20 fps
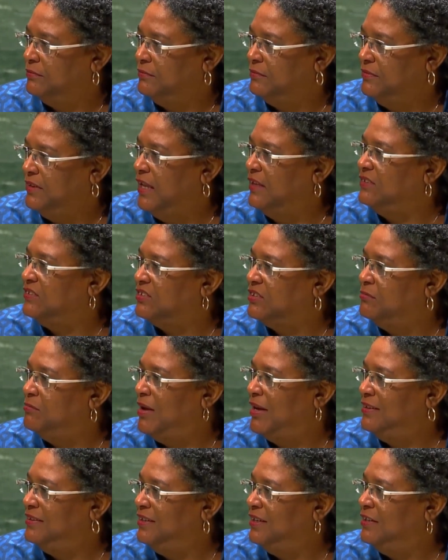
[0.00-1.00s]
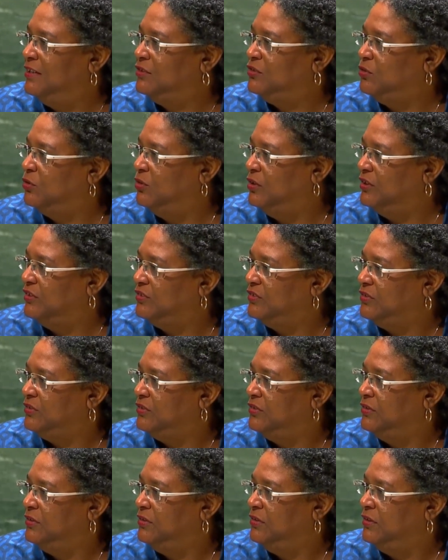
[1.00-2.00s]
Nelson Mandela told us,
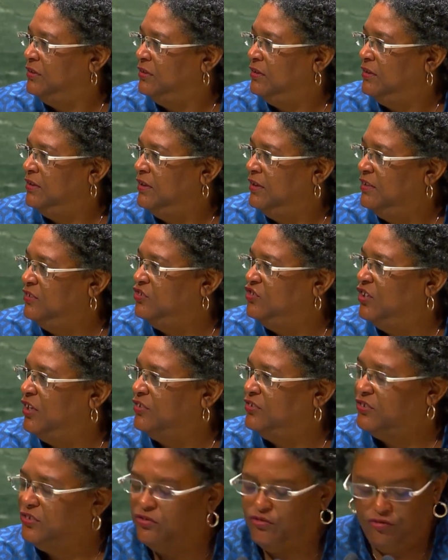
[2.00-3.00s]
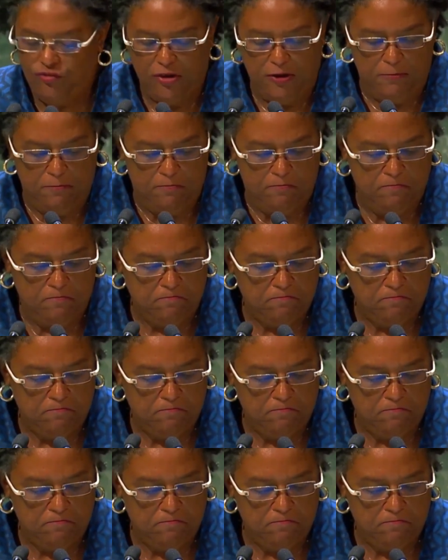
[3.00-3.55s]
is just a dream.